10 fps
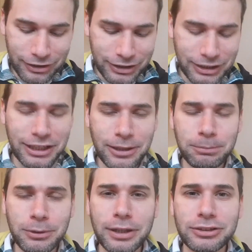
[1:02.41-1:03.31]
thinking
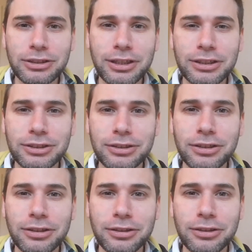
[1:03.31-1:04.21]
I'm going to need
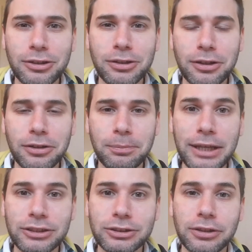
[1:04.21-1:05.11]
to cook a lot of
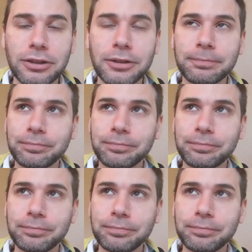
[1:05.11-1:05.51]
pasta.